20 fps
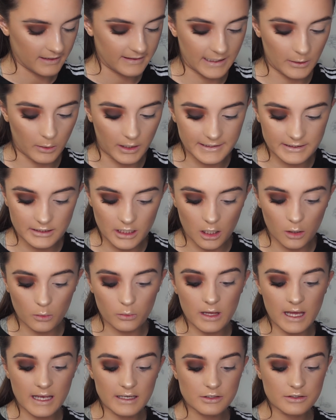Now, I
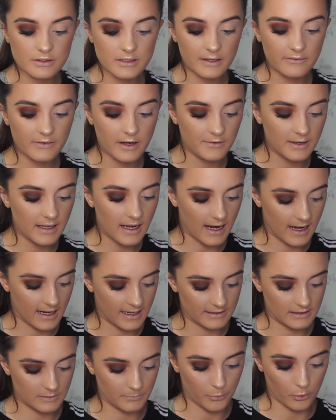know lashes are very
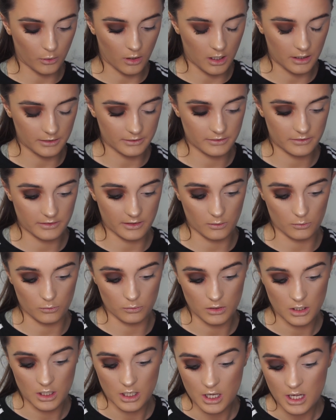hard to put on,
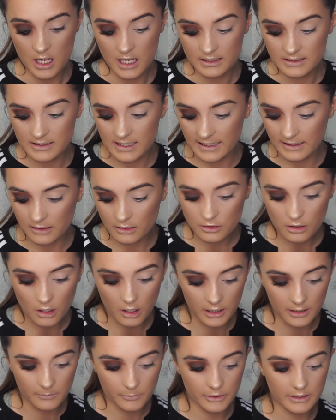so take your
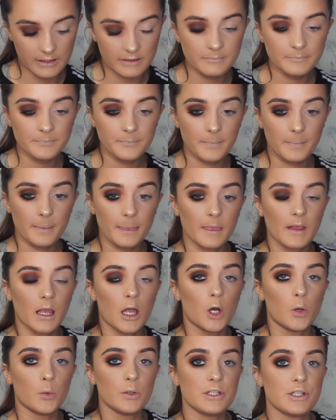time with them.
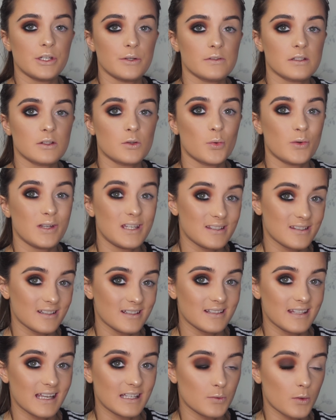Always use the
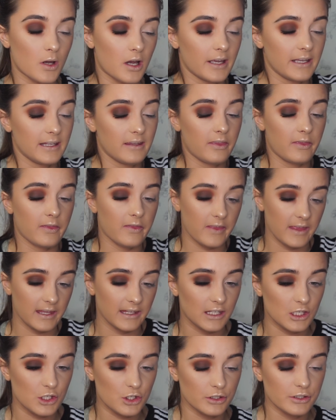tweezers, that's what I
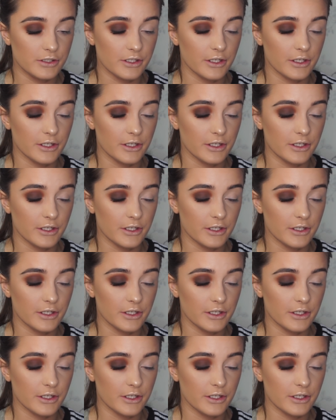think you should